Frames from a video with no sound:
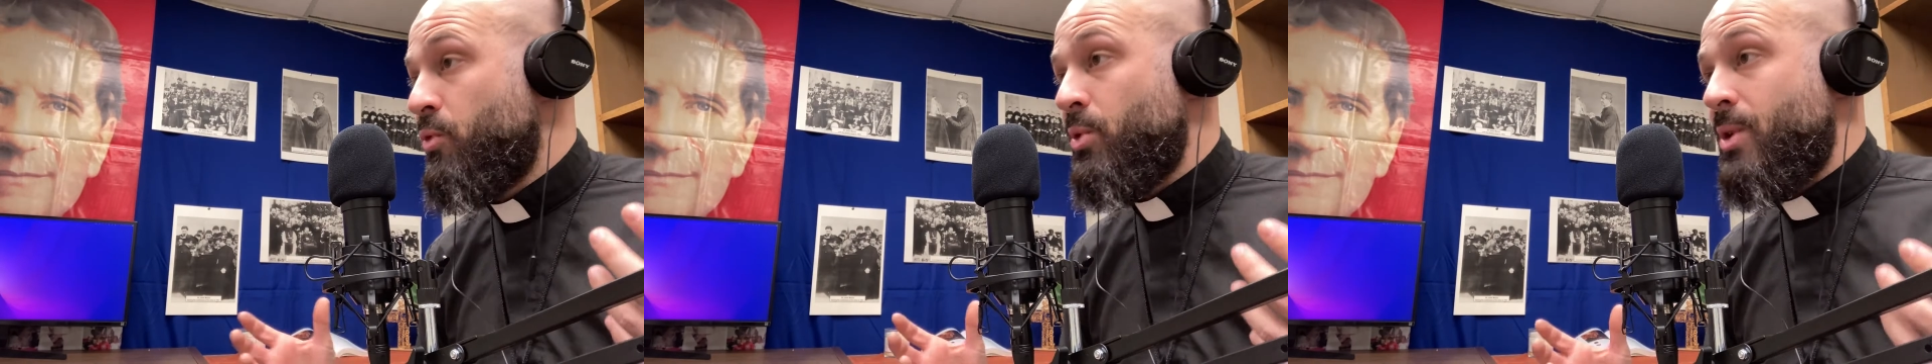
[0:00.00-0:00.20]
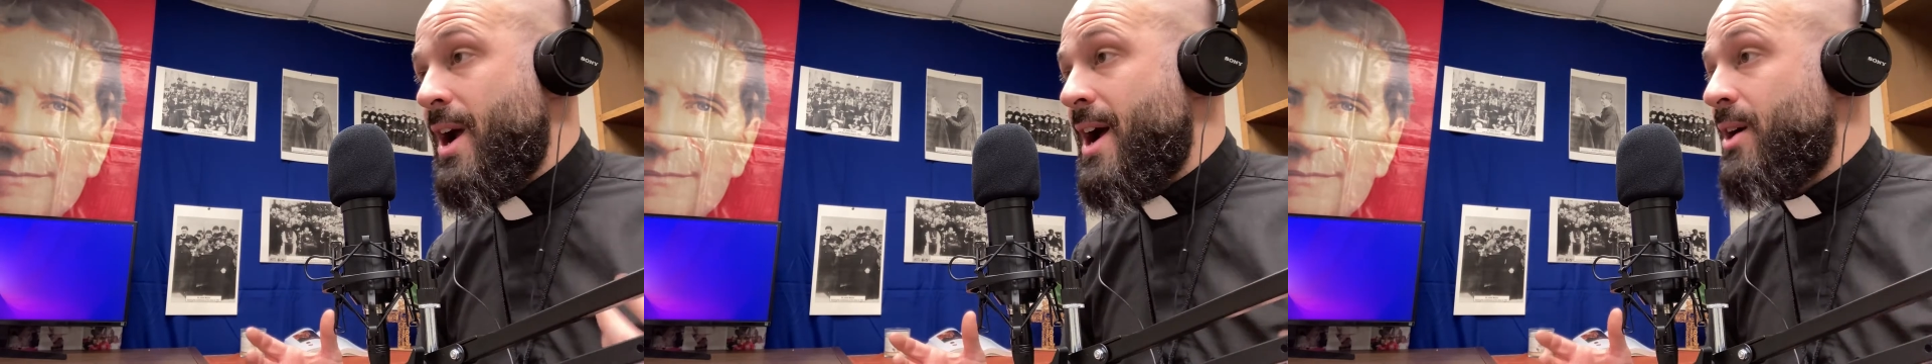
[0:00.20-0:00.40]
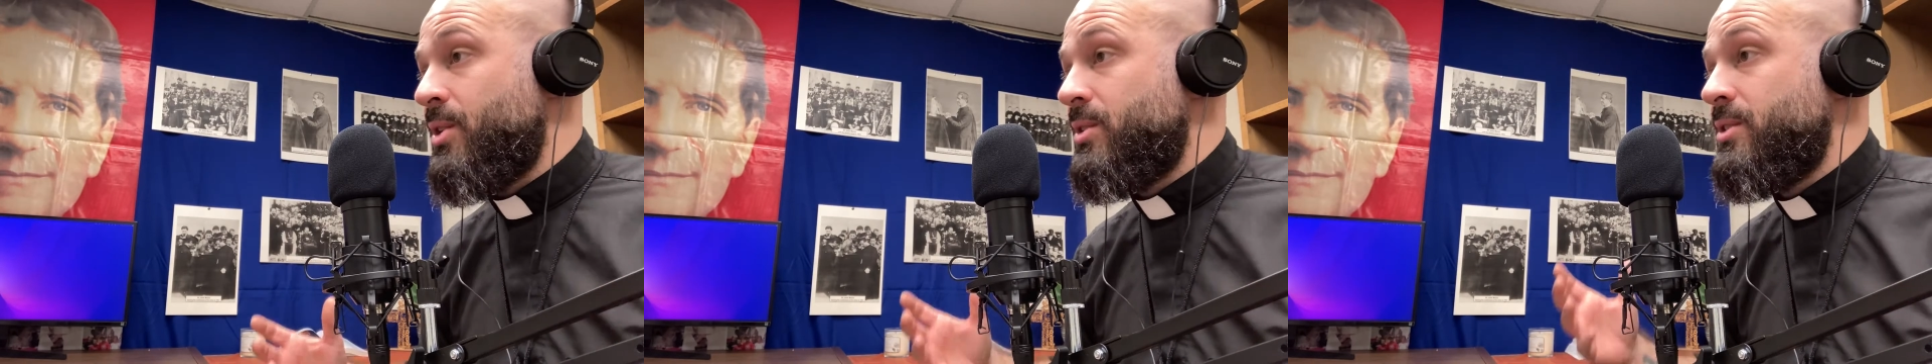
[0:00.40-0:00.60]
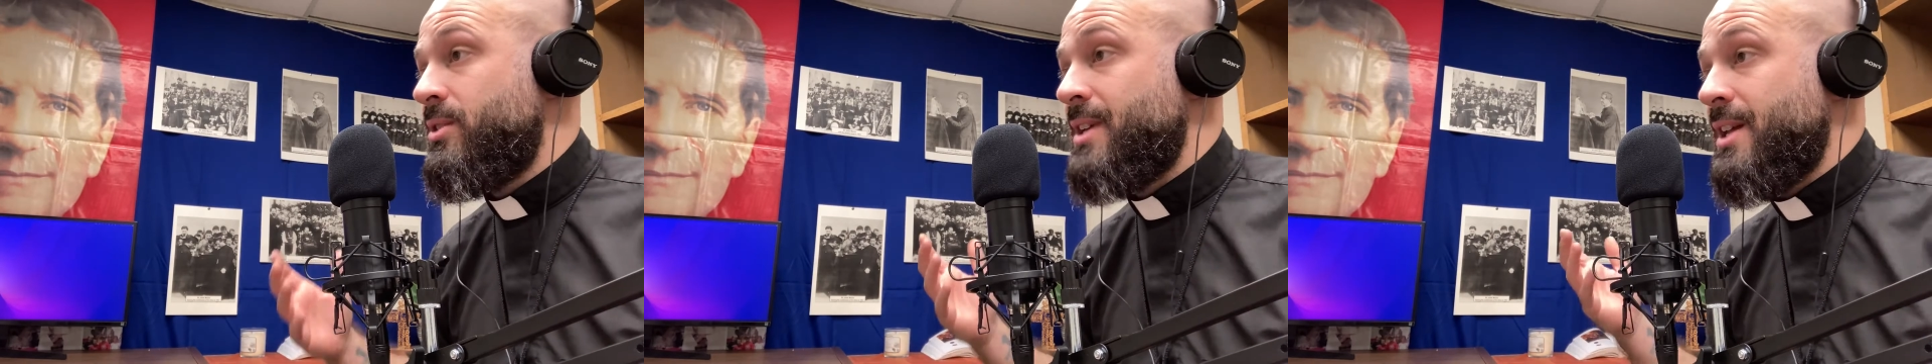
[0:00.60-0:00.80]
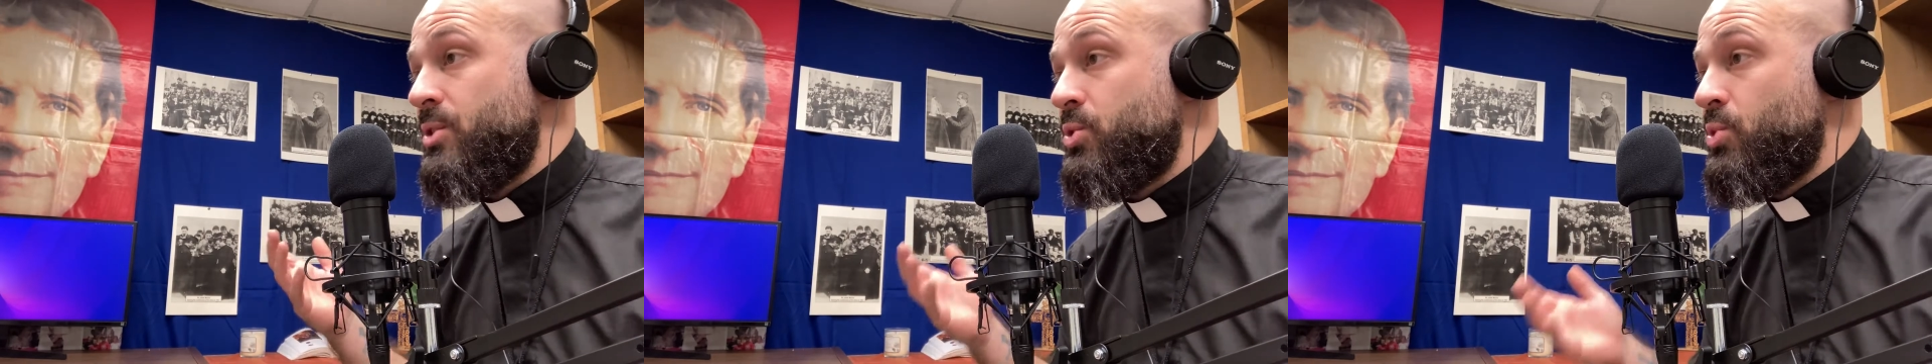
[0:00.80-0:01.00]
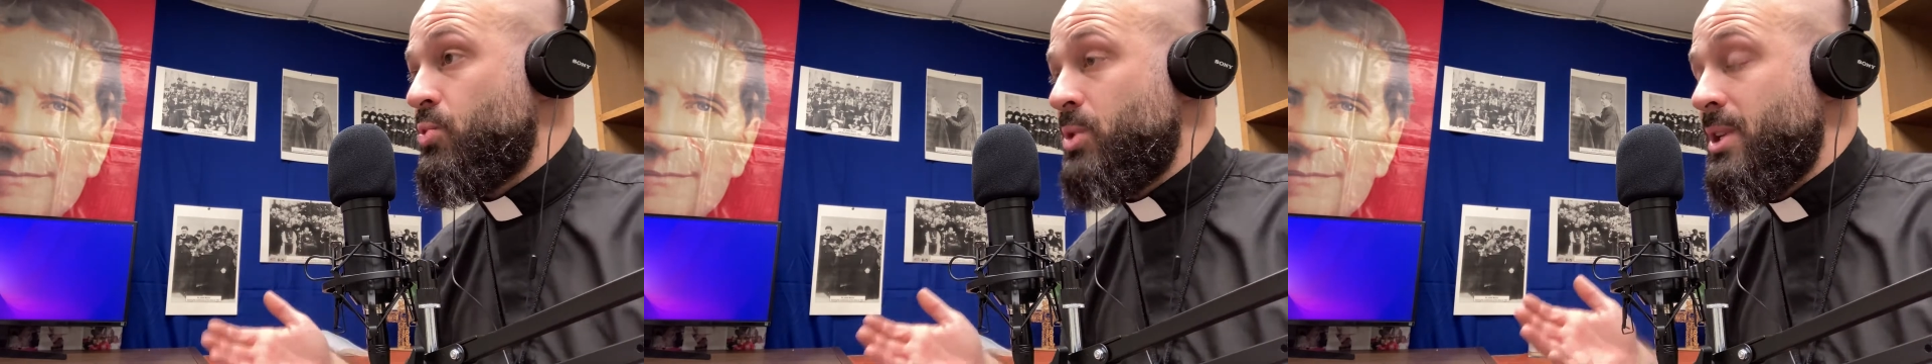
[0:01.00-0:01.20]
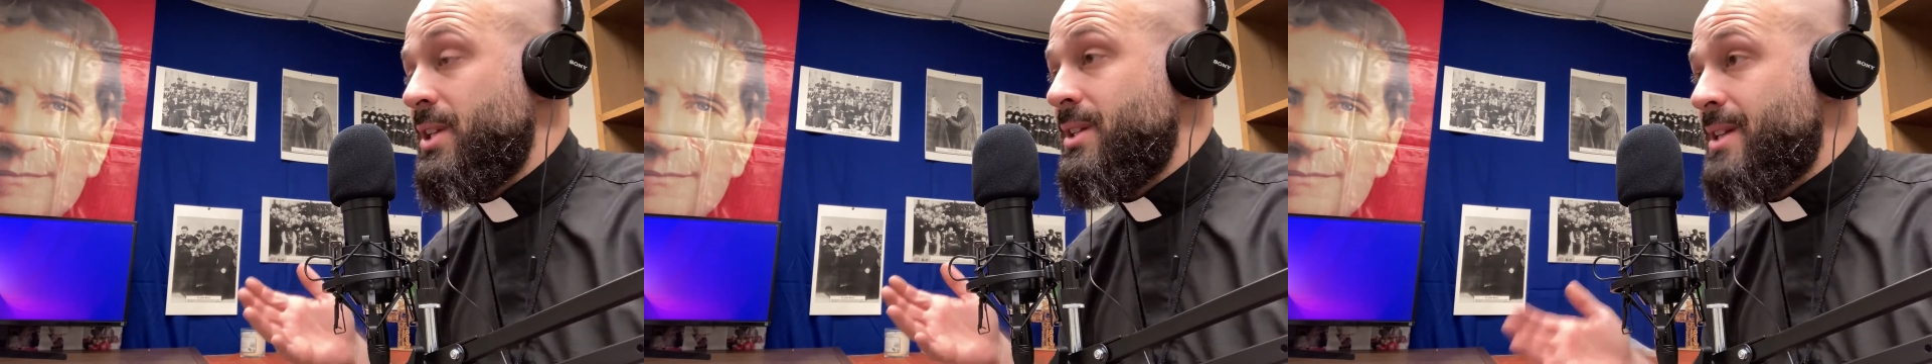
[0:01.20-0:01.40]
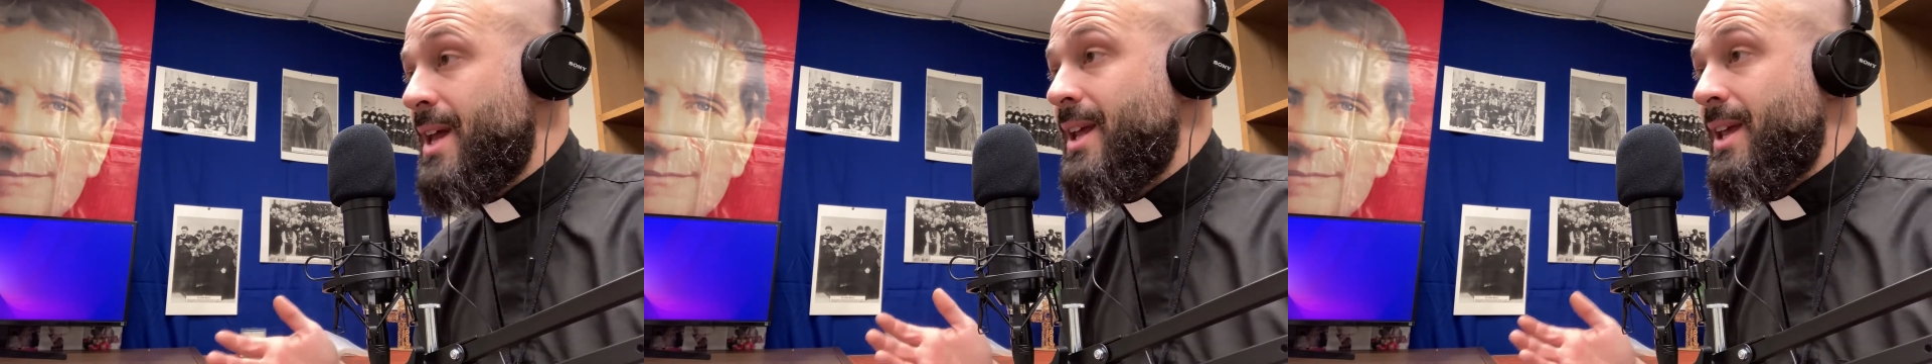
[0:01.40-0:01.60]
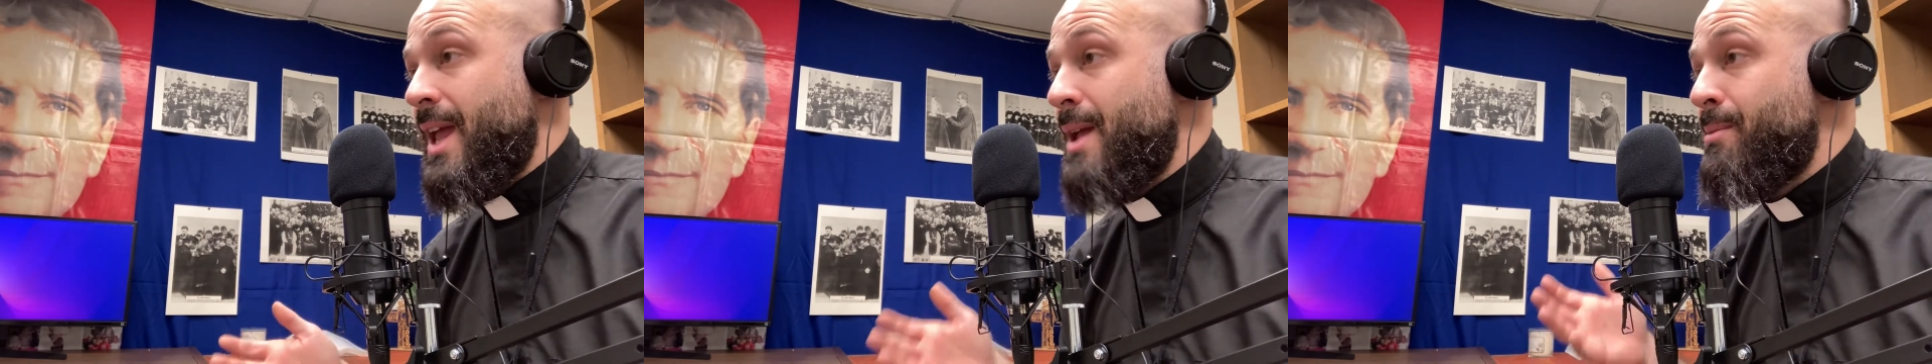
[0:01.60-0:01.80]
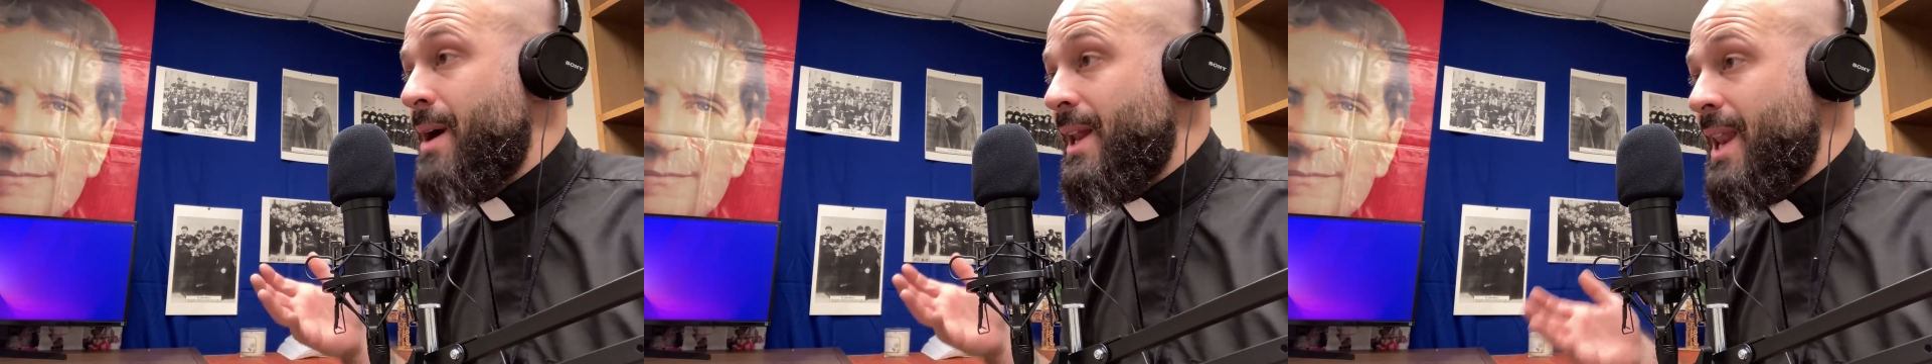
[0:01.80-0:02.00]
around and to really dedicate
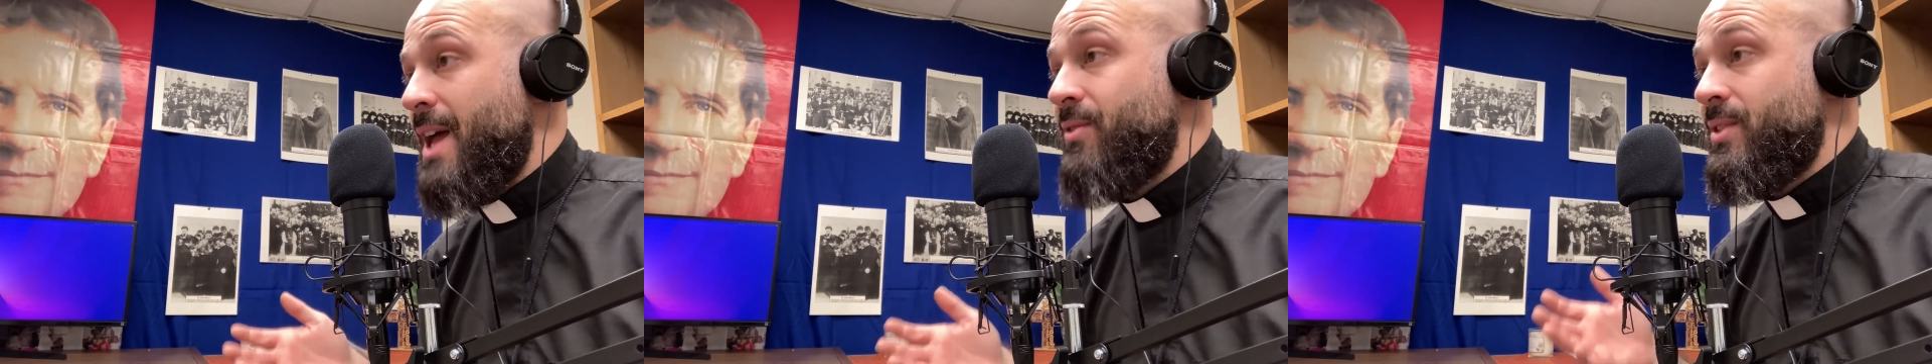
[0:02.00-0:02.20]
my life